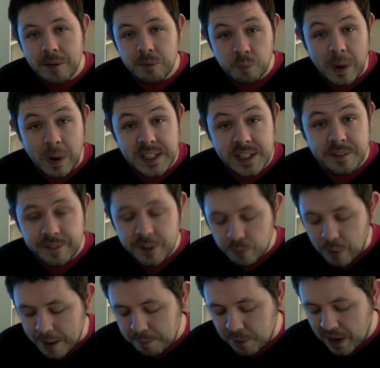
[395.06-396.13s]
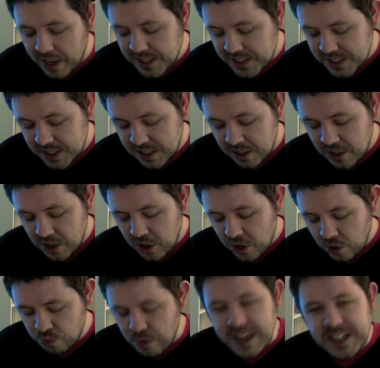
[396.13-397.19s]
waiting for the right price,
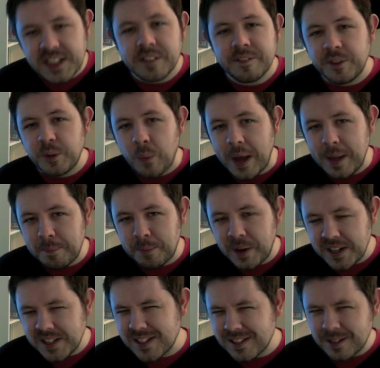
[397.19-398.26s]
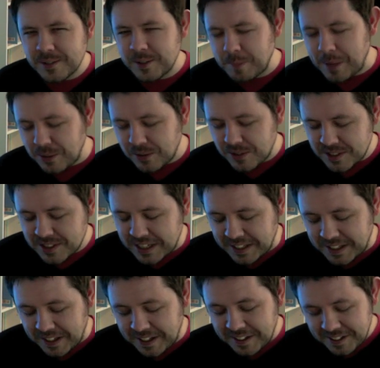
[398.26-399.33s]
or writing for the wait price, as I was about to say
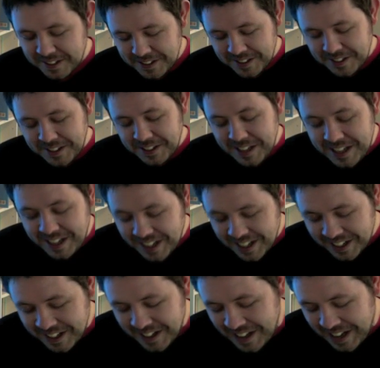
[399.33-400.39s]
there.